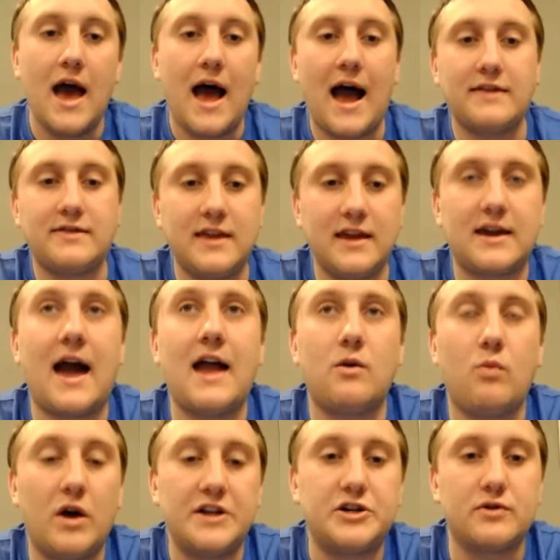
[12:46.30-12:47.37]
I think kind
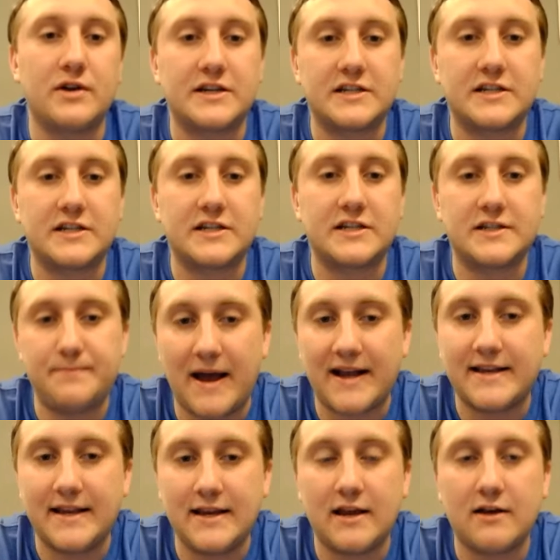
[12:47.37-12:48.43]
of what you're
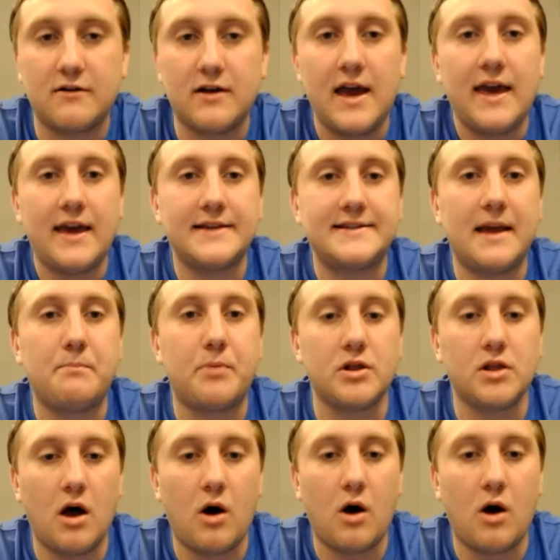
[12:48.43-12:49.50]
expecting here is a
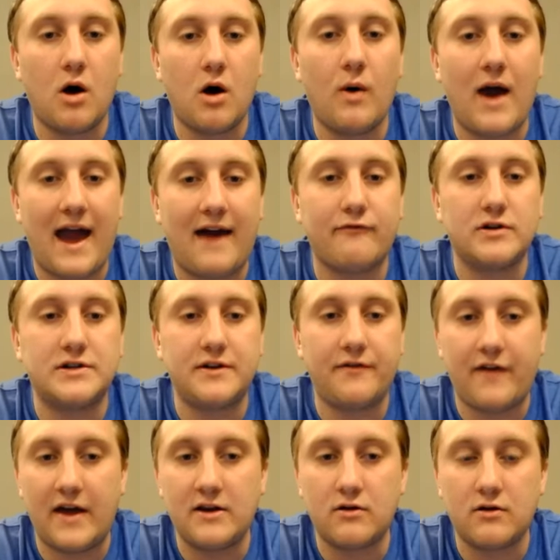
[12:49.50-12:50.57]
below average
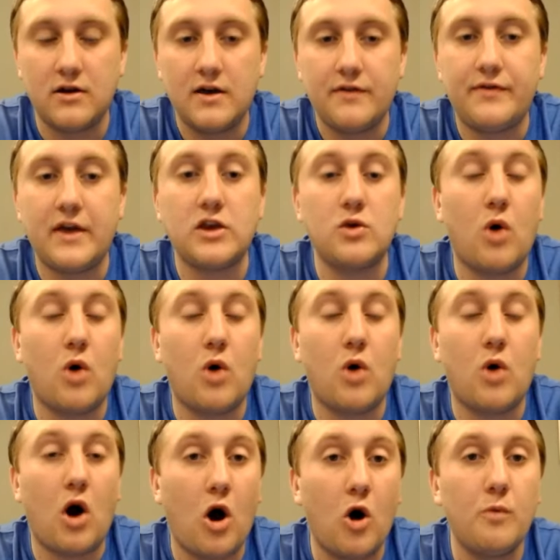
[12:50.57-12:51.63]
defender that you
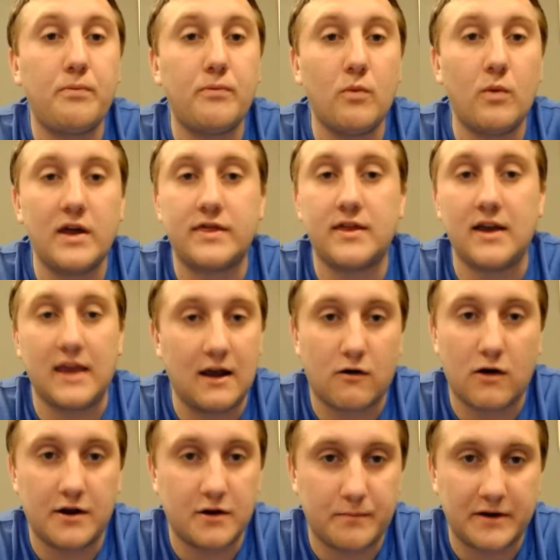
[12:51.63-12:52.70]
hope with a
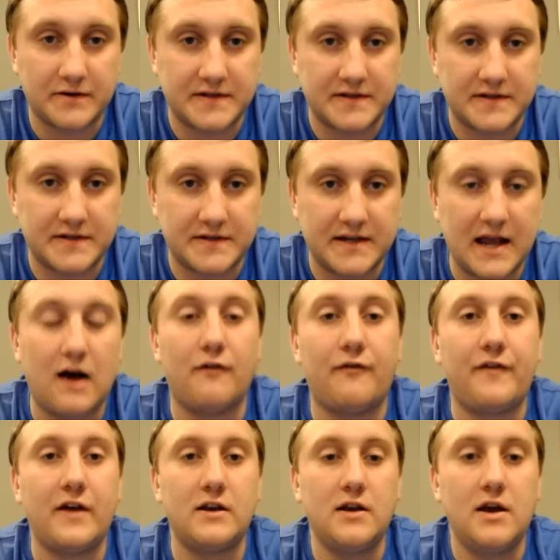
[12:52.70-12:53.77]
year under Bill Self
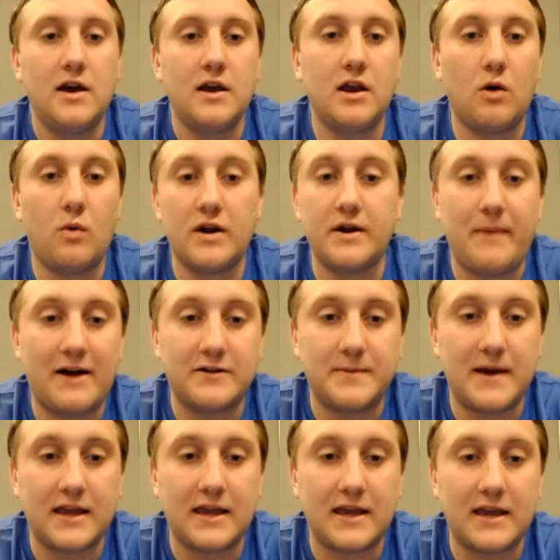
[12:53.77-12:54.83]
and, you know, wanting to
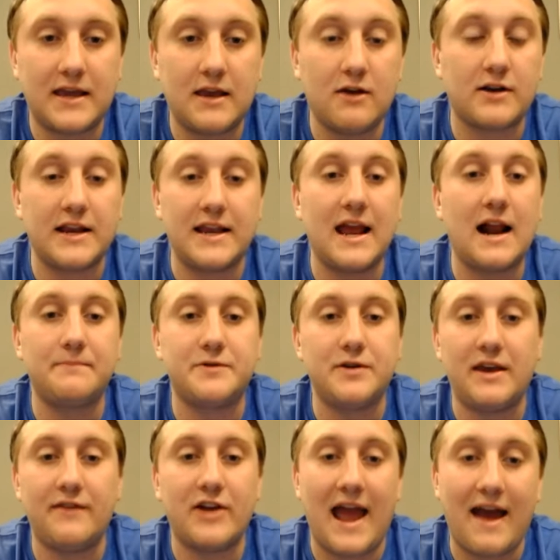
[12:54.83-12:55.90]
bounce back here can get up to
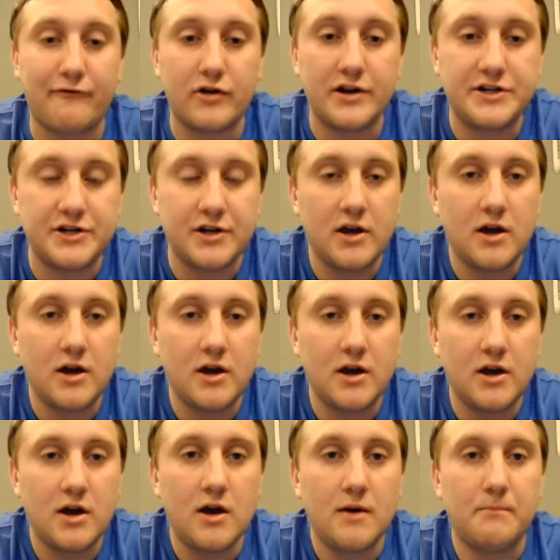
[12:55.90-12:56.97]
even average,
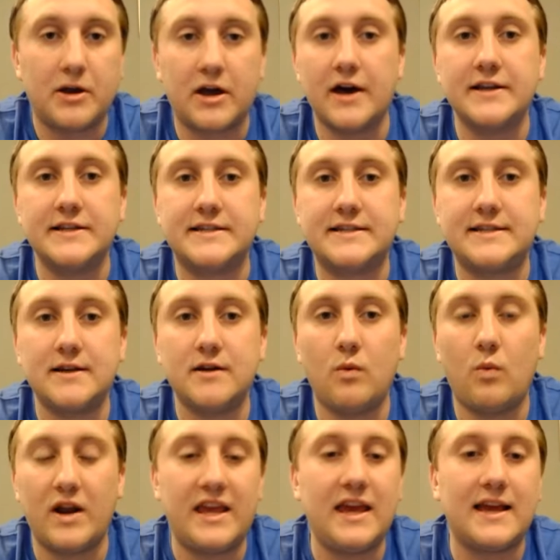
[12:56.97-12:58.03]
because
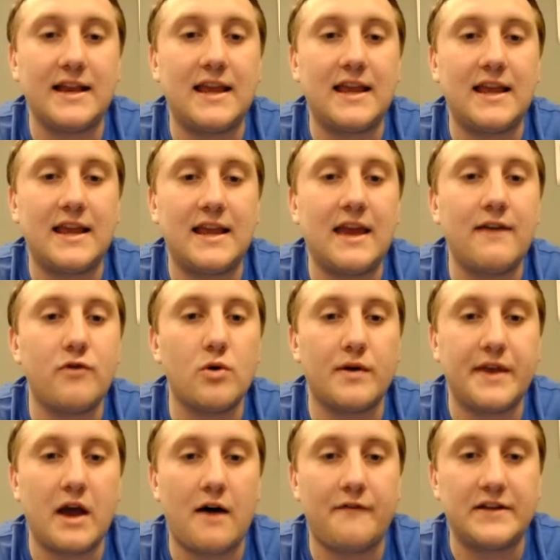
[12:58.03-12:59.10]
what he can give you on the
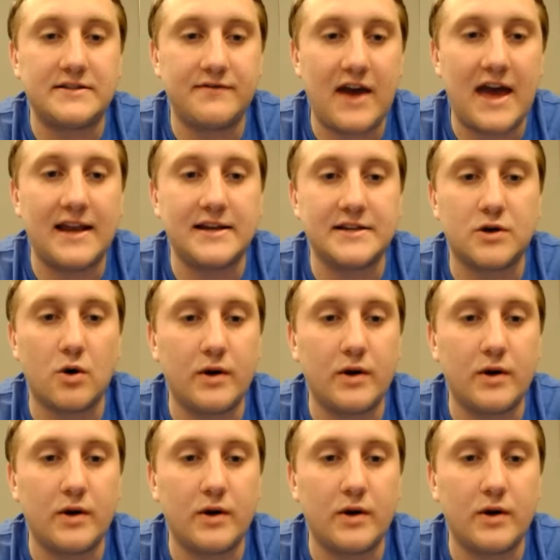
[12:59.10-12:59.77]
offensive end is